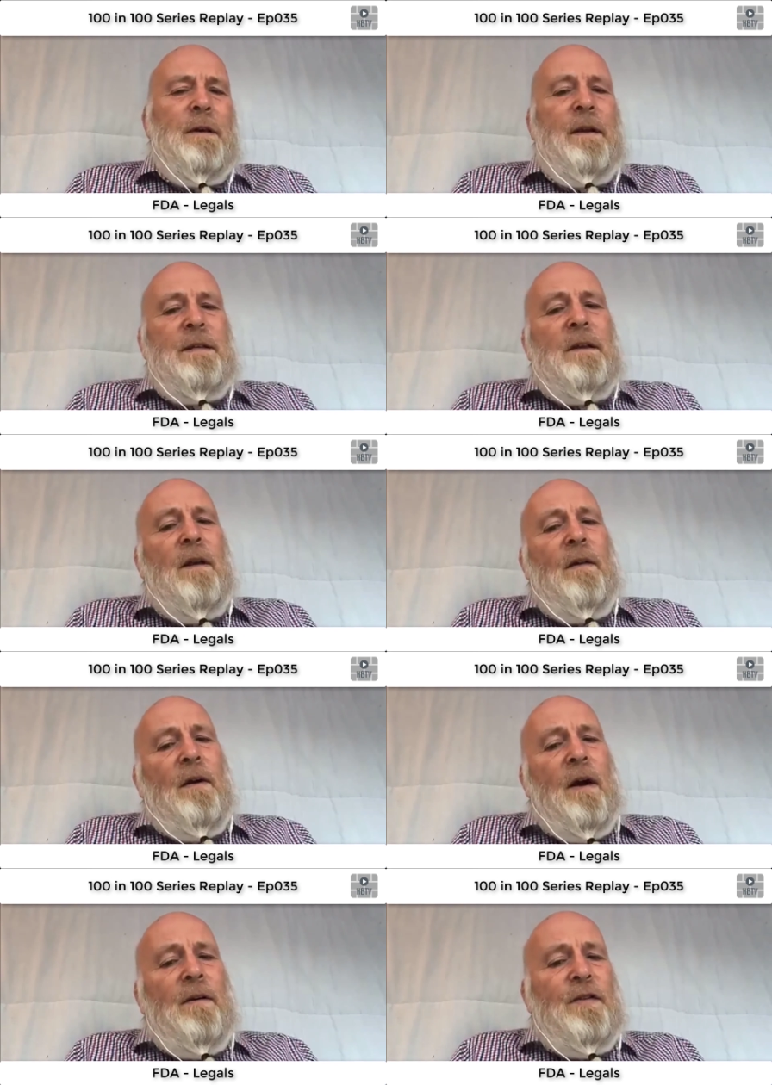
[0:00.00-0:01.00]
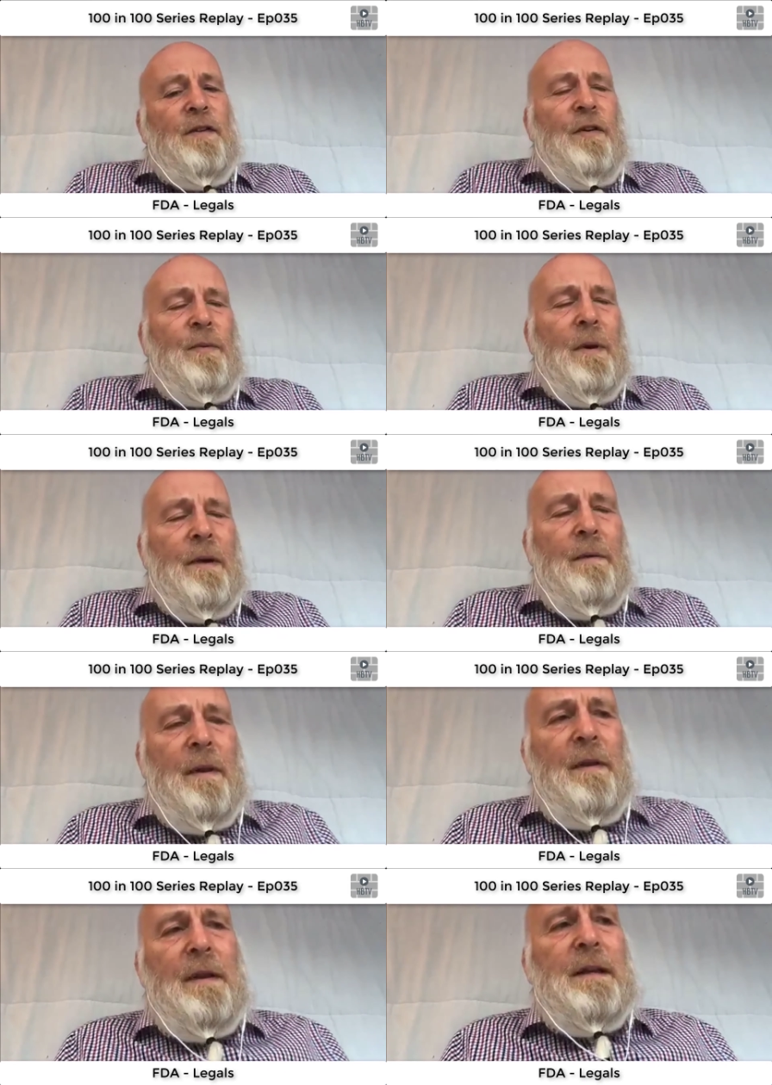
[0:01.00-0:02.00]
So there are issues where
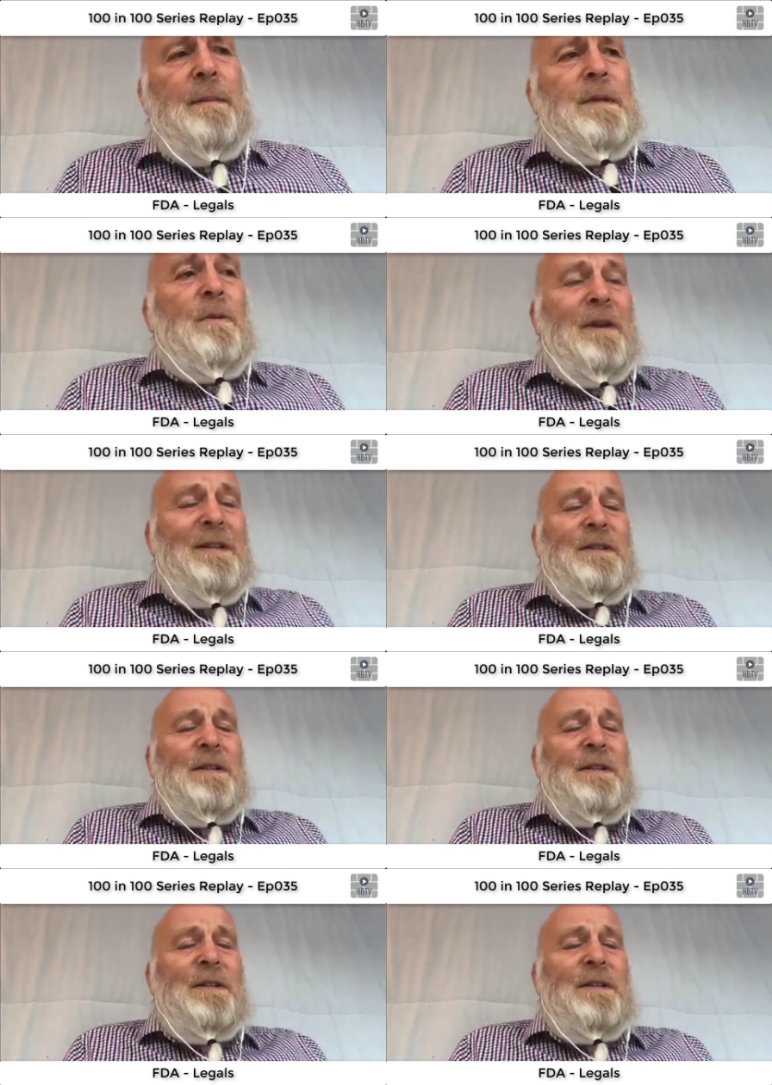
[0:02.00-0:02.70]
with indemnity